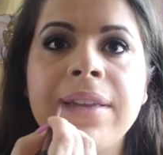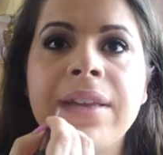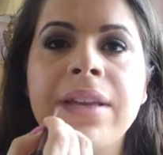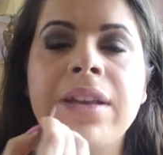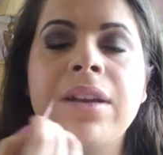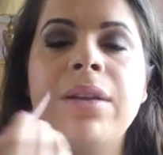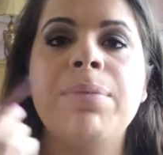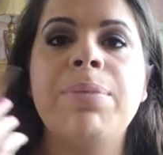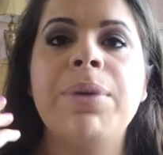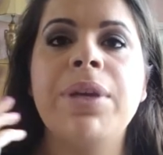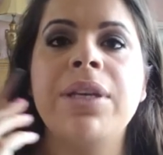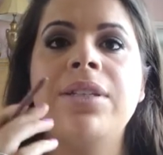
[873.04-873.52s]

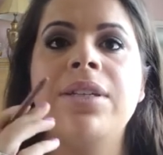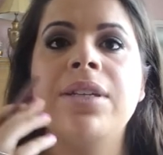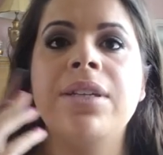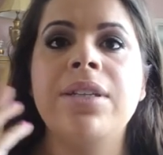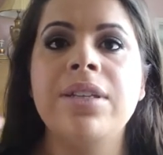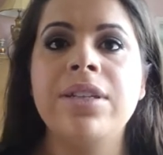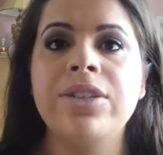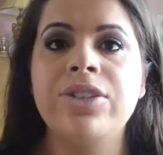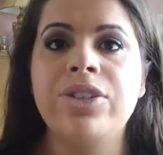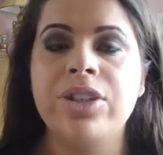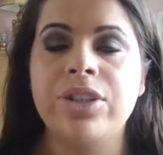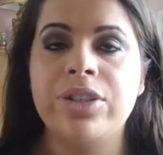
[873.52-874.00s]
And I'm
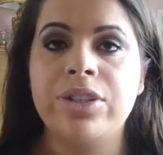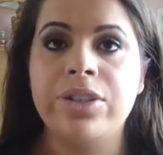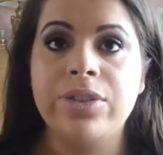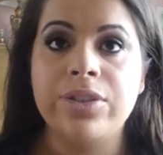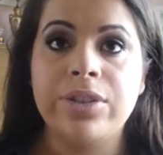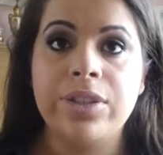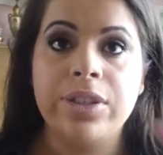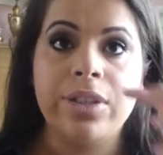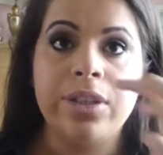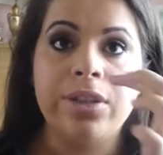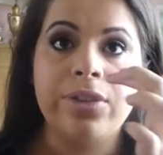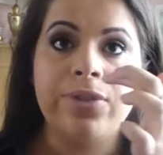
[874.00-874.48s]
basically just
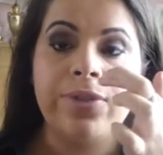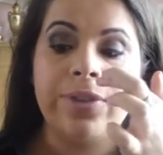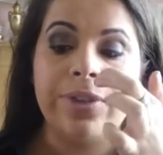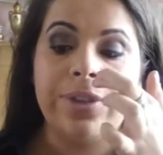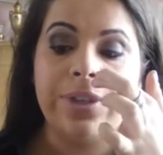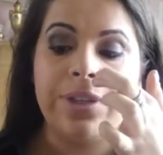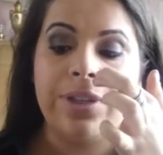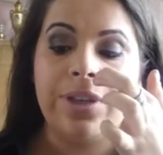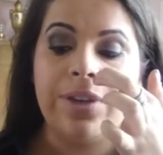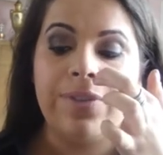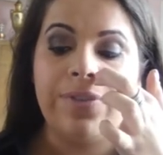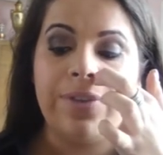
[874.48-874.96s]
using this for
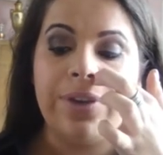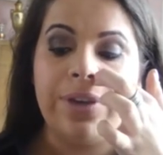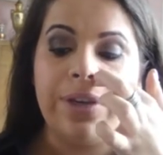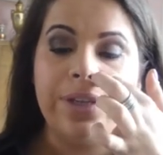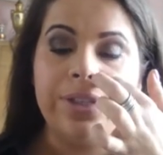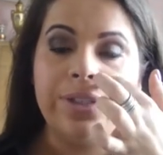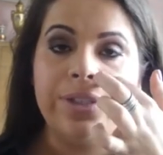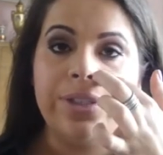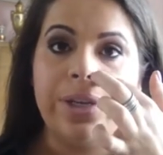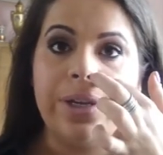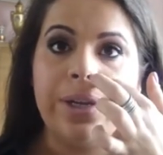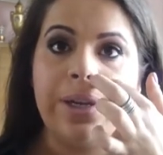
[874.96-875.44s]
the
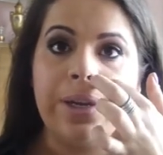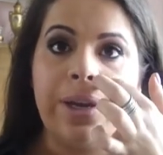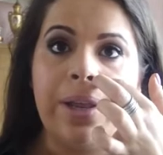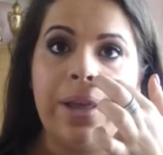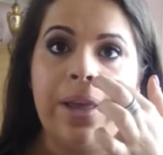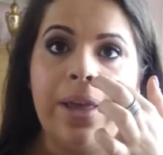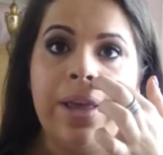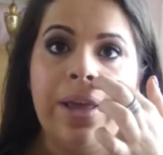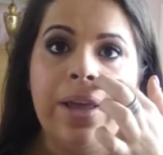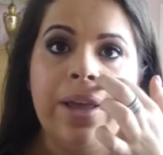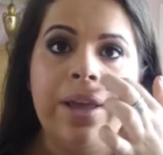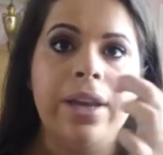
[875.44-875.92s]
definition,
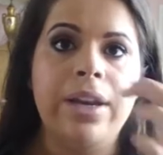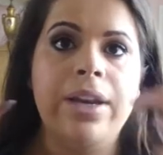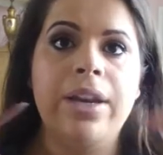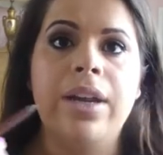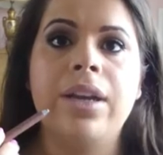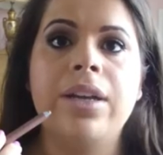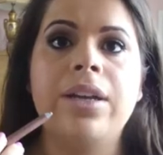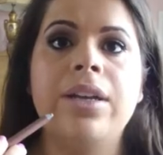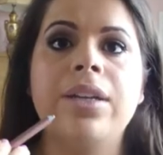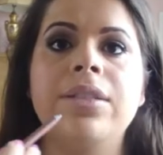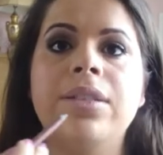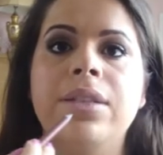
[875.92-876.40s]

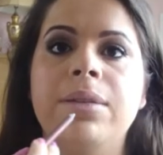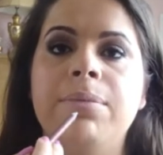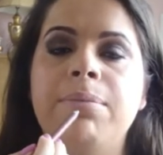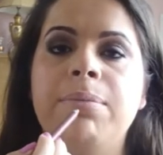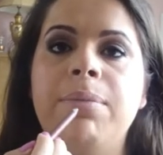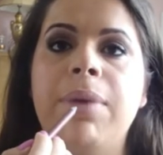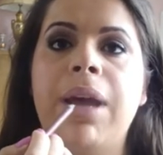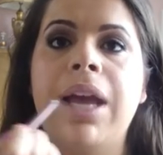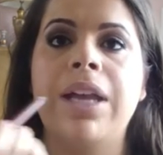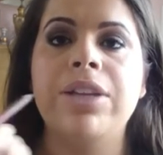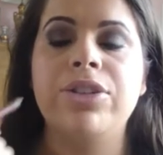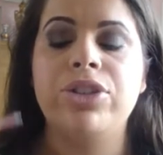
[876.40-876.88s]
not because it
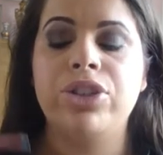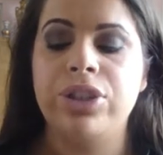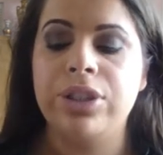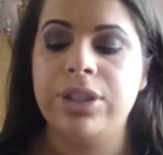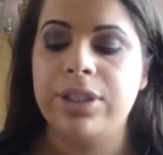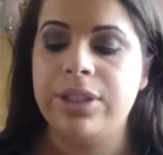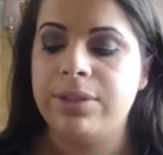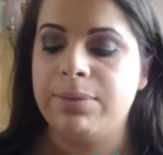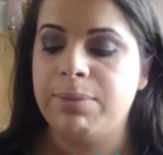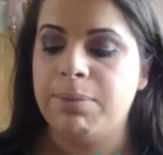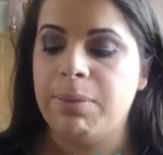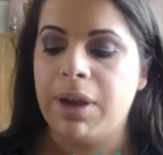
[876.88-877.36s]

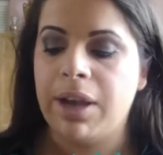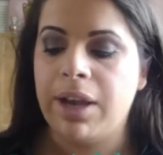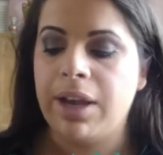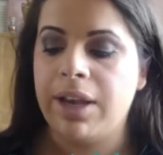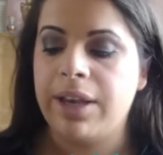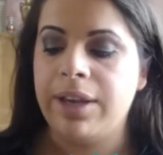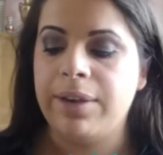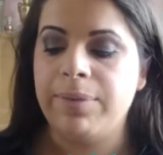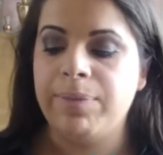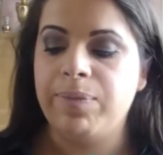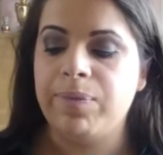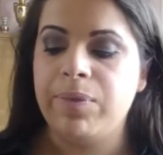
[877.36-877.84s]
matches
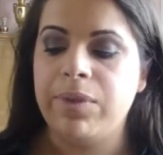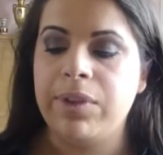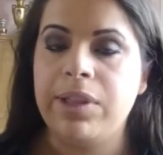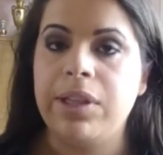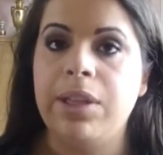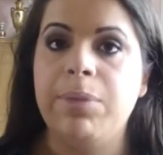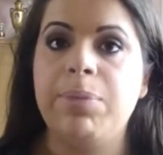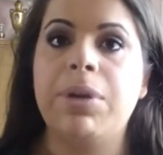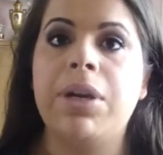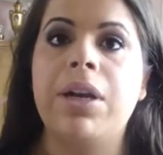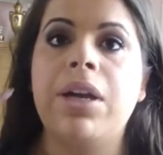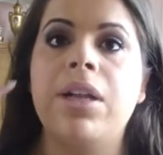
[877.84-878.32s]
my
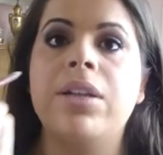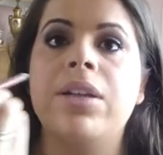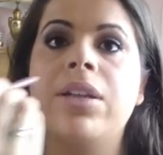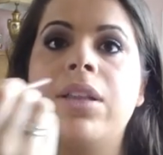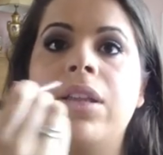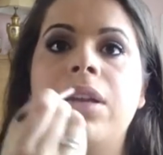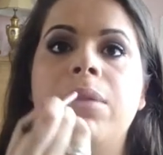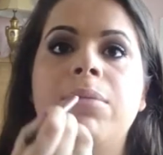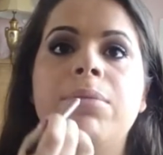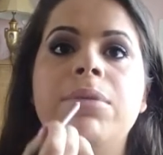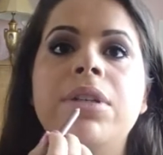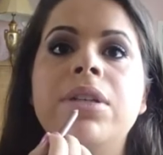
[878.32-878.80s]
lip color
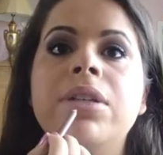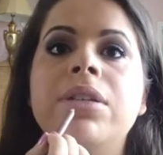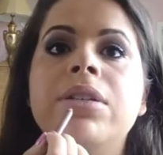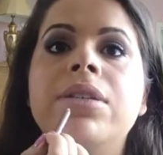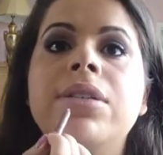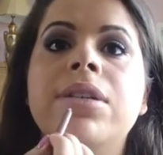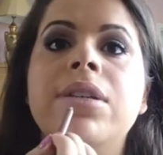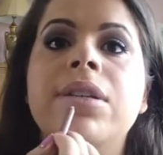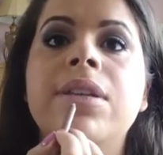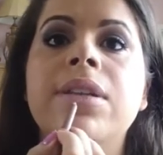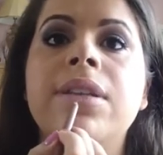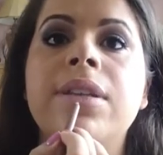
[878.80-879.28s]
that I'm going to
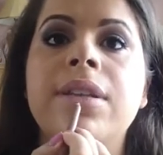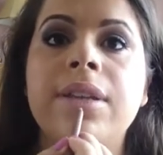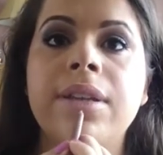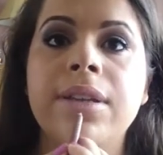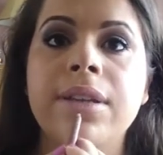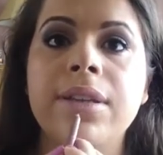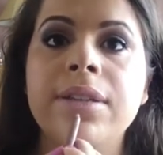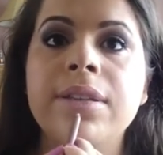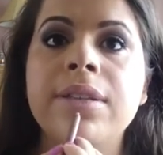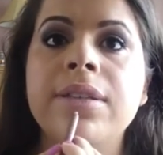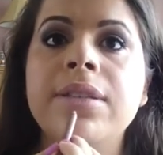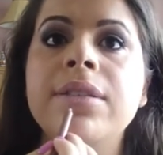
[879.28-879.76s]
use or
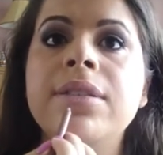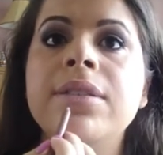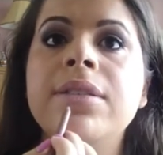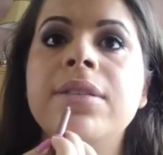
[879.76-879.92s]
anything.